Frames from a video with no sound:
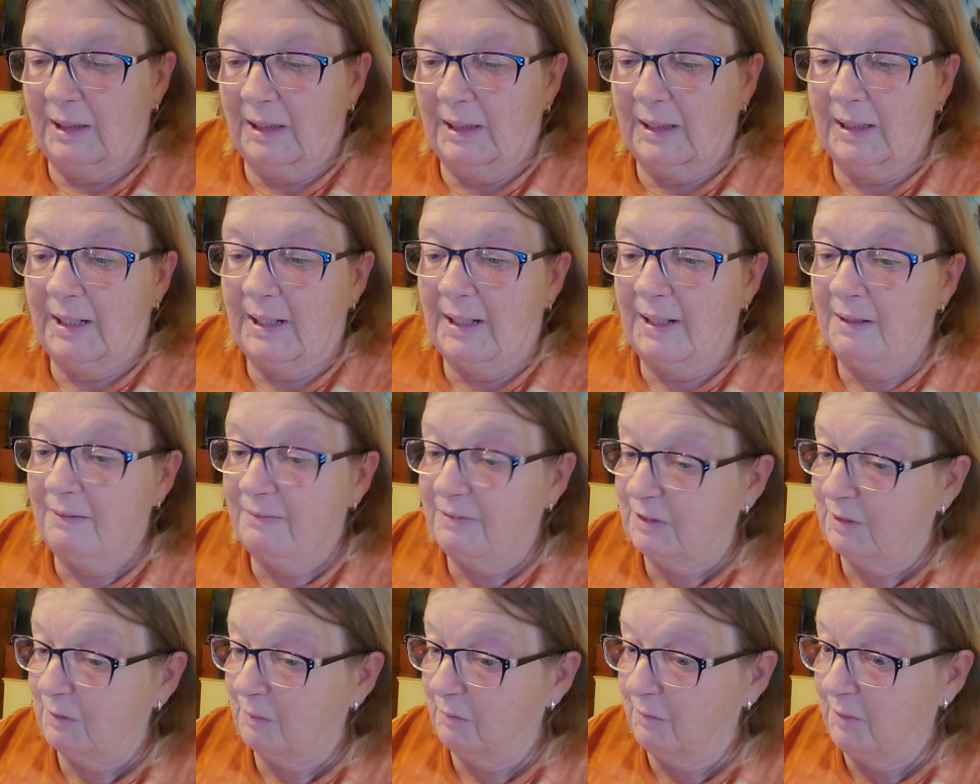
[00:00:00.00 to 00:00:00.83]
And I
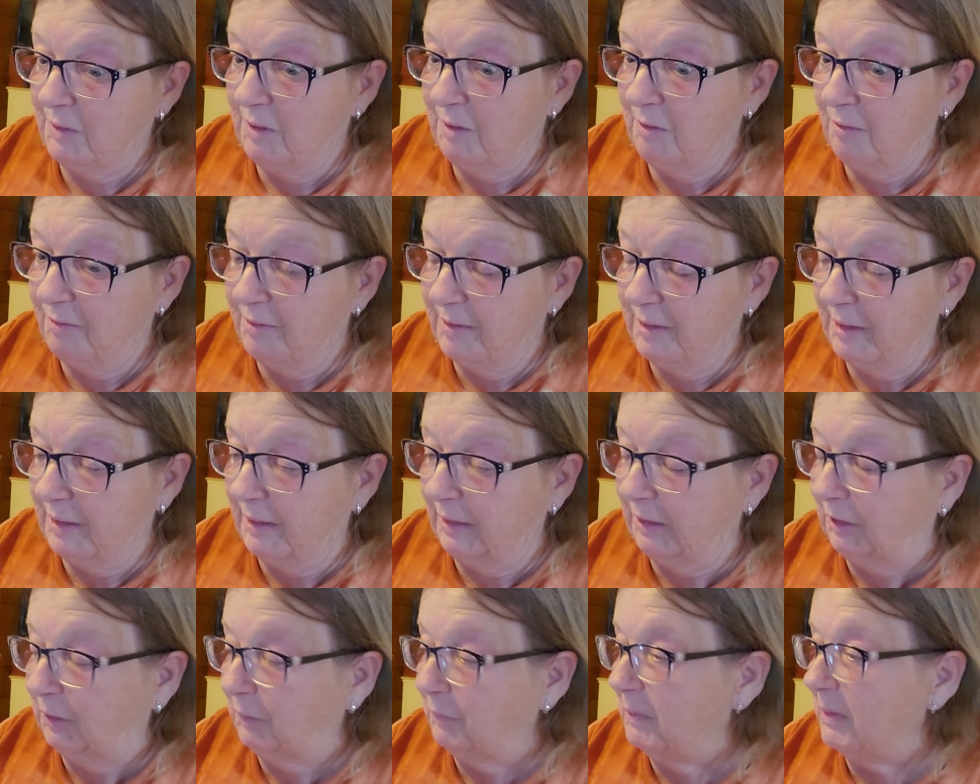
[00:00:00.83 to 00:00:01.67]
have some real
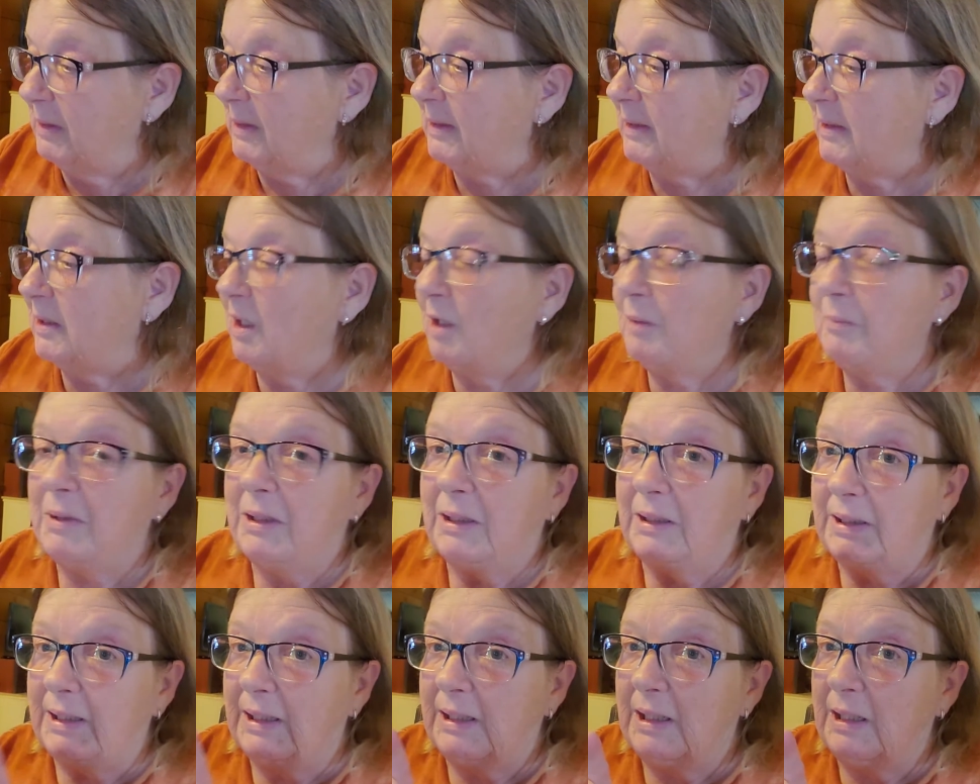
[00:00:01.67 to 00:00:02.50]
vintage ones
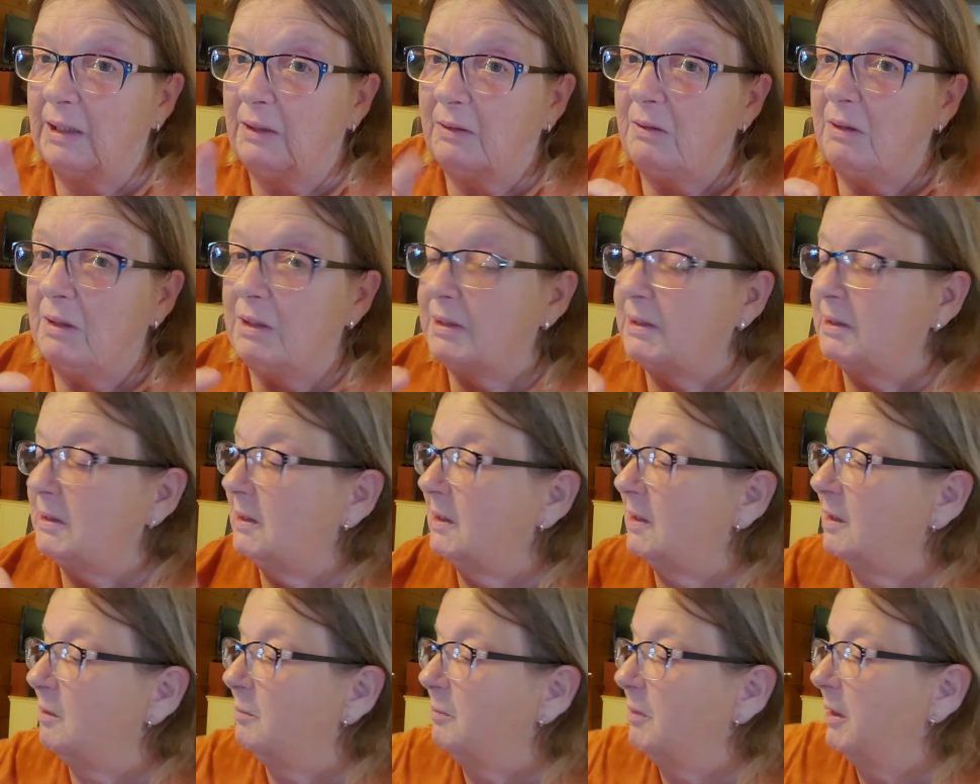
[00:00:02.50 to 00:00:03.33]
coming. They got lost
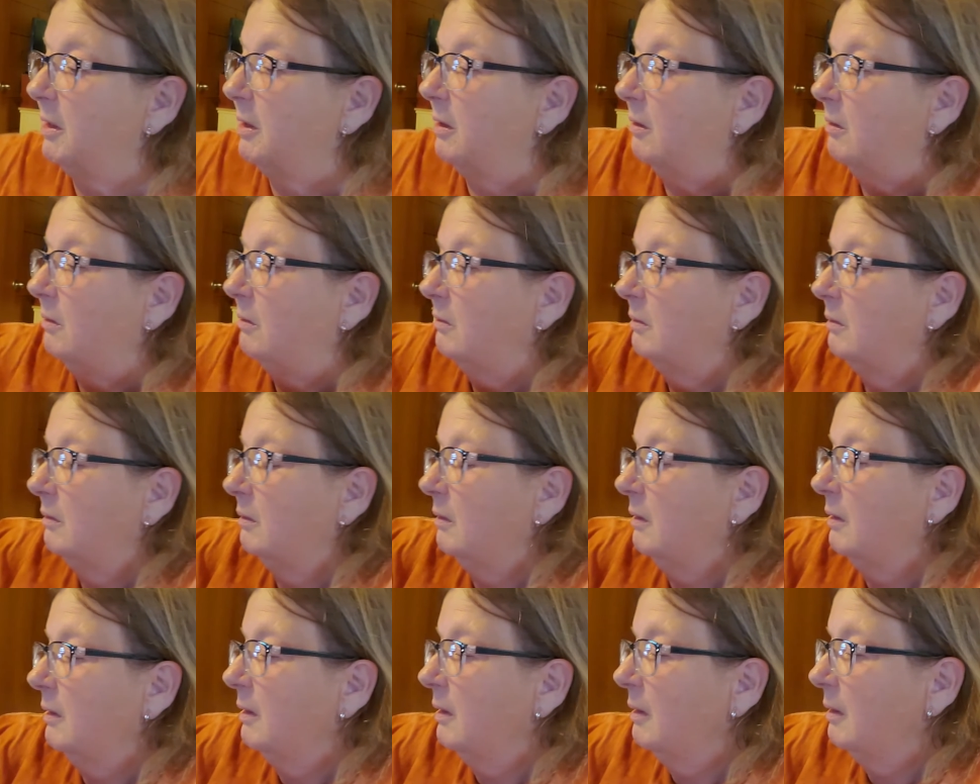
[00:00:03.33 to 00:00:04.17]
in the mail,
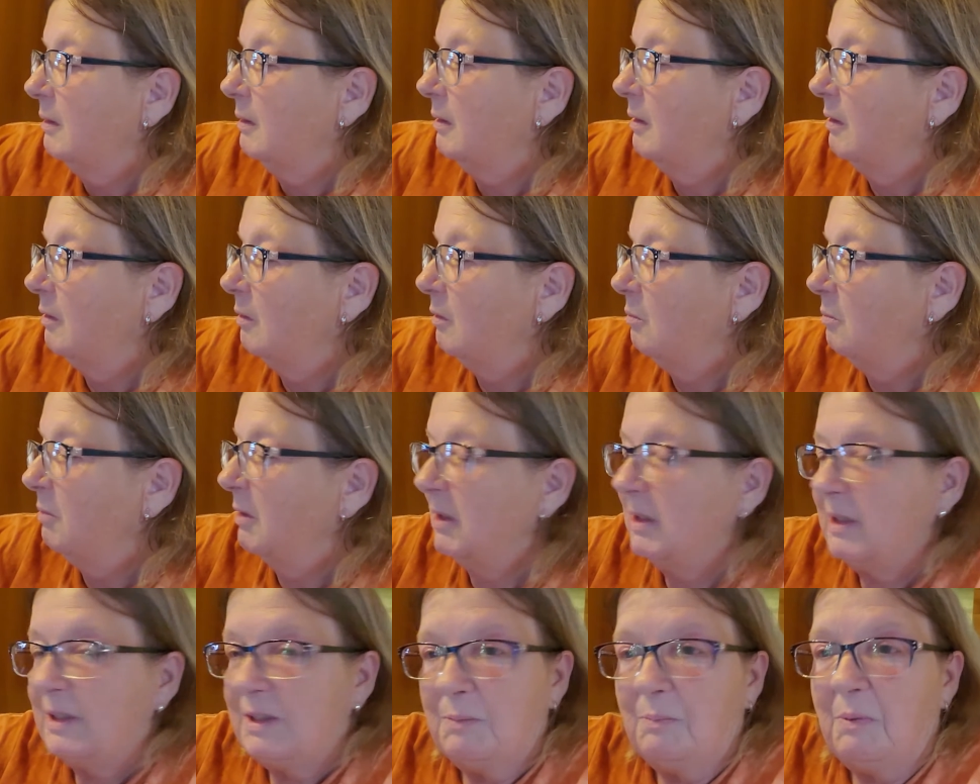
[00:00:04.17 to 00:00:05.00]

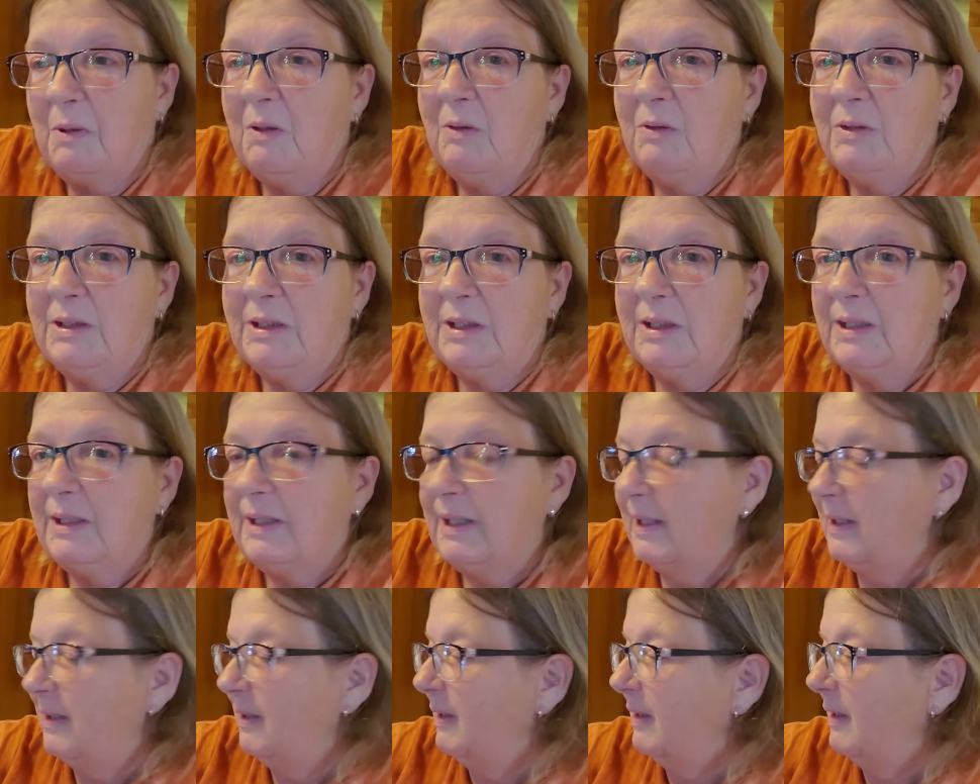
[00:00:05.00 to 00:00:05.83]
but
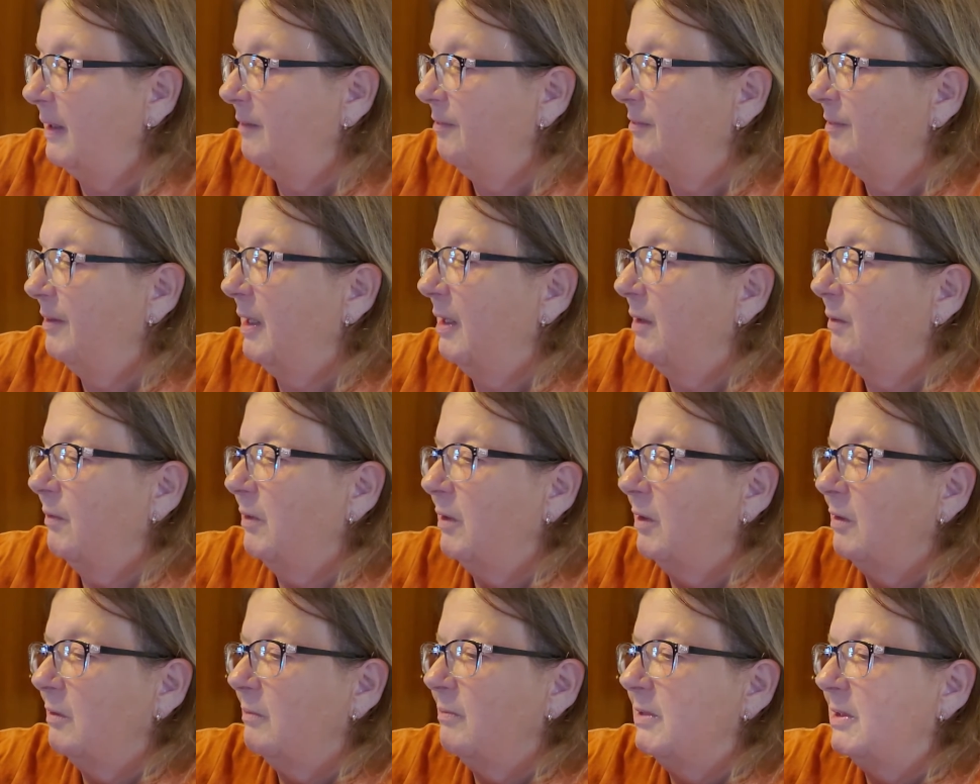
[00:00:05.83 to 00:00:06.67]
supposedly they
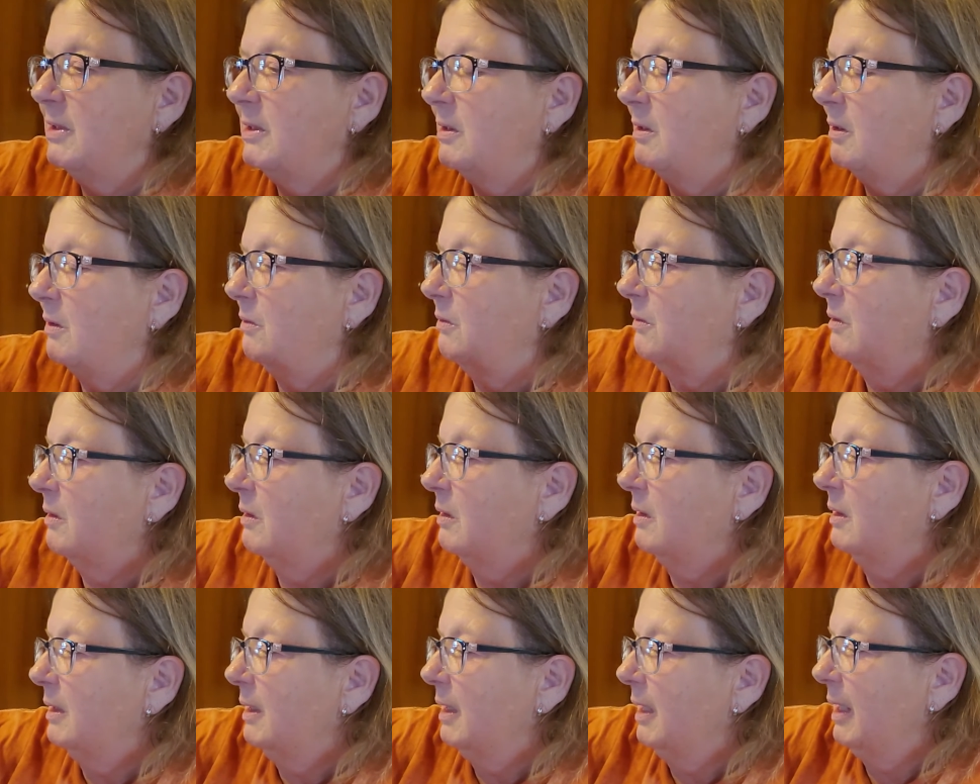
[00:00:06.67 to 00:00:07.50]
found them, so
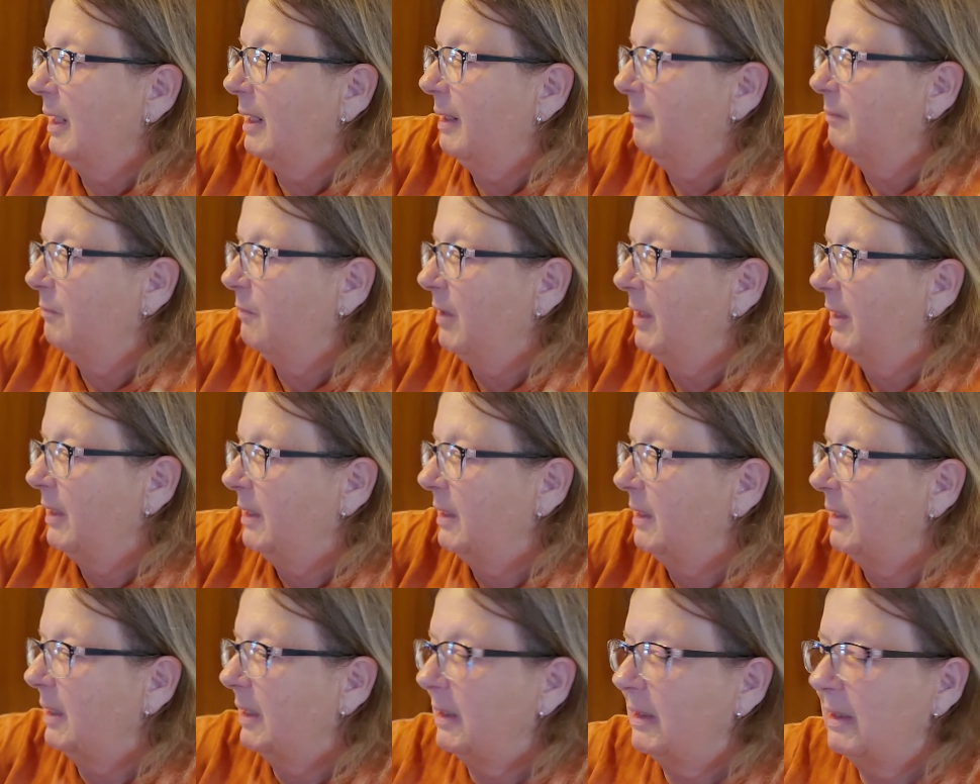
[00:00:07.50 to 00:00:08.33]
I'm
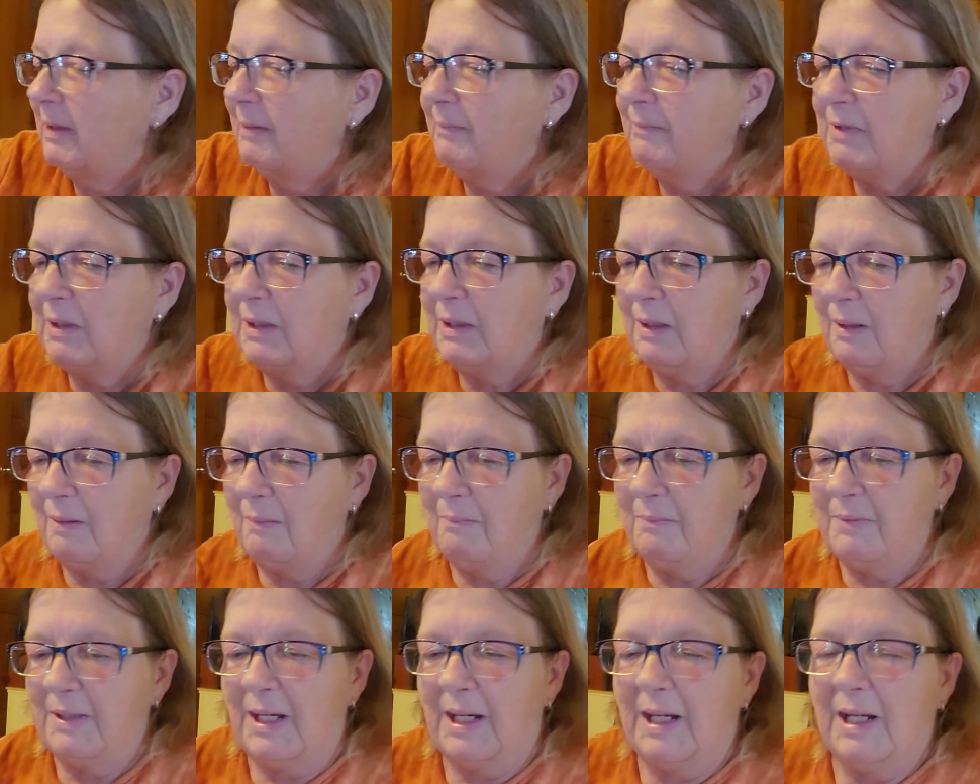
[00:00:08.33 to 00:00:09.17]
waiting on them to
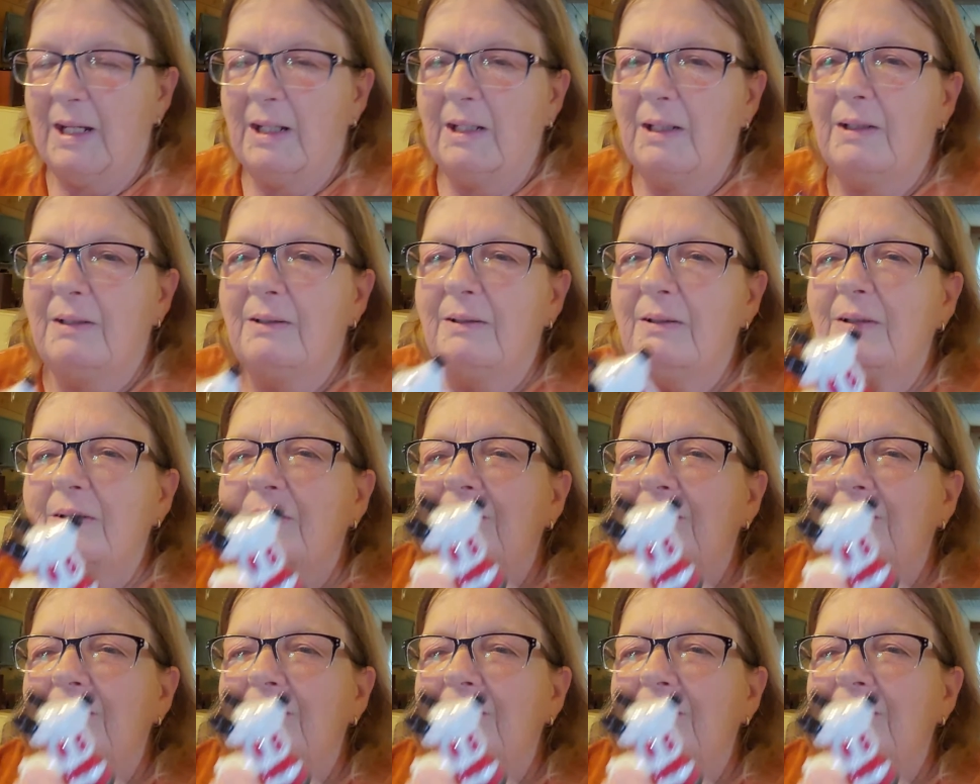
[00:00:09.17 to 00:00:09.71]
come back.